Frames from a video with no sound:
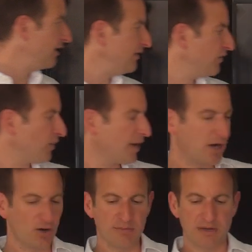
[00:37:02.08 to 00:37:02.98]
a least square
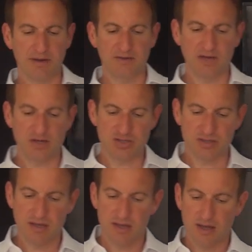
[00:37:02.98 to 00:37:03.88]
error
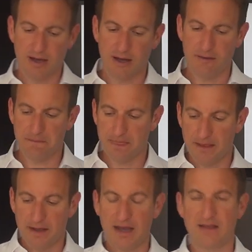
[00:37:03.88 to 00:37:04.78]
minimization
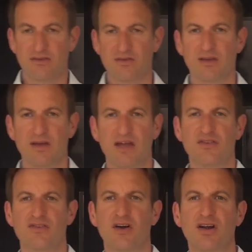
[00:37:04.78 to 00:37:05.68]
and
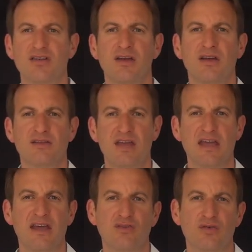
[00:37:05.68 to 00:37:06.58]
start
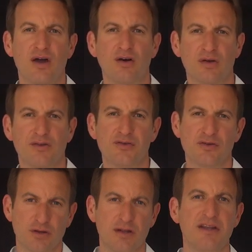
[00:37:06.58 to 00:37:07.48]
taking into account also your
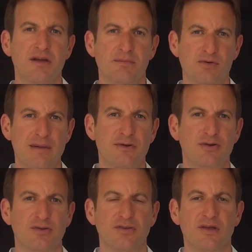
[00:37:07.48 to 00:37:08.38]
nonlinear
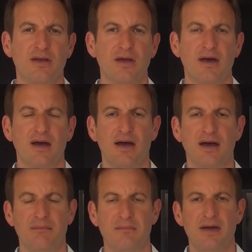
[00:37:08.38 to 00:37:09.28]

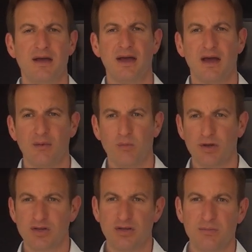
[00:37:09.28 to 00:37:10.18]
parameters.
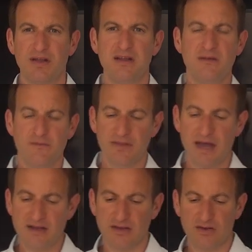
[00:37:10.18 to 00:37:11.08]
What you typically need for
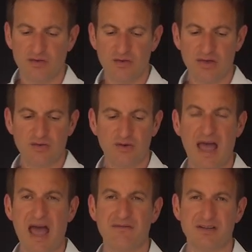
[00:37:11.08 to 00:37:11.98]
that is you need to
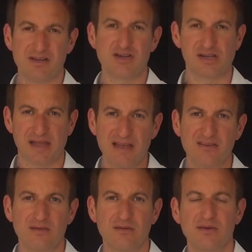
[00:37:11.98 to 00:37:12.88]
have an initial
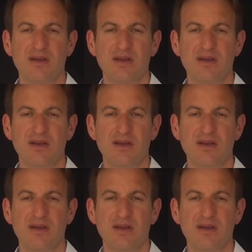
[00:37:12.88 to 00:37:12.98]
guess.